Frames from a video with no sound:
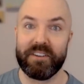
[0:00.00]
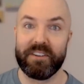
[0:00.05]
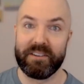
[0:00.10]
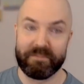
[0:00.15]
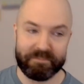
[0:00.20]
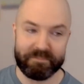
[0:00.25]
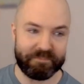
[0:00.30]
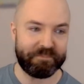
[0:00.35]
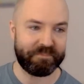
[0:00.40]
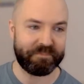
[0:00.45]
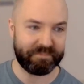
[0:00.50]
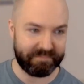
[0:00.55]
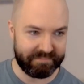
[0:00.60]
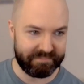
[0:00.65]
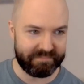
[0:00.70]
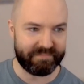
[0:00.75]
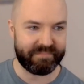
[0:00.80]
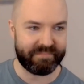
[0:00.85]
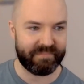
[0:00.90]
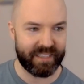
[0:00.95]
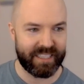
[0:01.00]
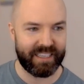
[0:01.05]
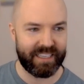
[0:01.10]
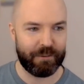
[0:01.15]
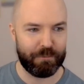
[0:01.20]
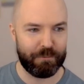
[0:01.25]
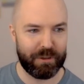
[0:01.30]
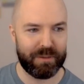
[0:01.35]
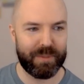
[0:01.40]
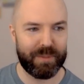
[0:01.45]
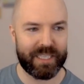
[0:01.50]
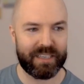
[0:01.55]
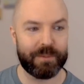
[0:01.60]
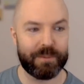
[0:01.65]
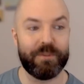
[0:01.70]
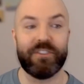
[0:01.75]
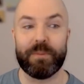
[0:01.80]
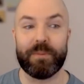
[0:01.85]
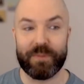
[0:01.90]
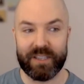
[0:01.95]
It really becomes
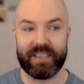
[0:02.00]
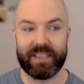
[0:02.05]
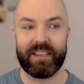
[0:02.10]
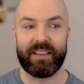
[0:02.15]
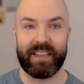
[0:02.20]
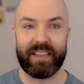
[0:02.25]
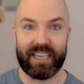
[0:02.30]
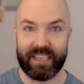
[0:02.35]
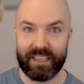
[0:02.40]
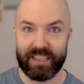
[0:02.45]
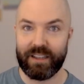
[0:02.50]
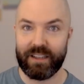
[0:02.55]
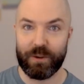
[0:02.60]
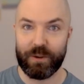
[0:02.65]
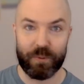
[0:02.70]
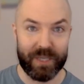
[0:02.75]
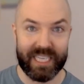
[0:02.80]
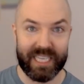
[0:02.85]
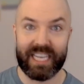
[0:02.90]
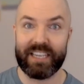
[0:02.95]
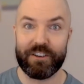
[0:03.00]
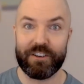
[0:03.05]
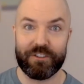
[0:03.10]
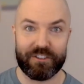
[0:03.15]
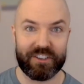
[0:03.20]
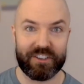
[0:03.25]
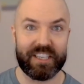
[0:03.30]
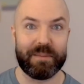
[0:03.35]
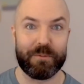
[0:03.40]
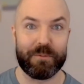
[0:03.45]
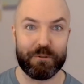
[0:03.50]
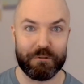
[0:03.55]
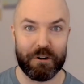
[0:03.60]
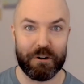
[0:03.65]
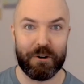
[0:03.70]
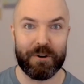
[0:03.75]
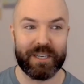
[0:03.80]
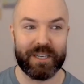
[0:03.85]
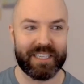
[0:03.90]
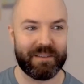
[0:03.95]
something that we can just keep
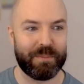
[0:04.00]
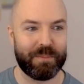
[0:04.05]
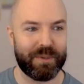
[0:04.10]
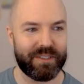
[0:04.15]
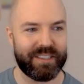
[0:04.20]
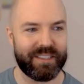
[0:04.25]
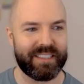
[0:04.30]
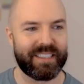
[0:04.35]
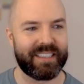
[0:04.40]
growing and building.